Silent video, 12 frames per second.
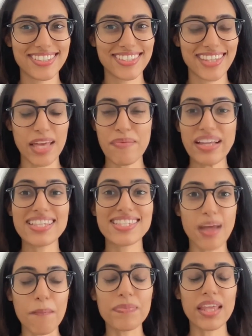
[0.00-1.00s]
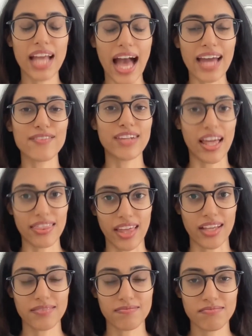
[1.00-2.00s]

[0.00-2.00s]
They made something out of nothing.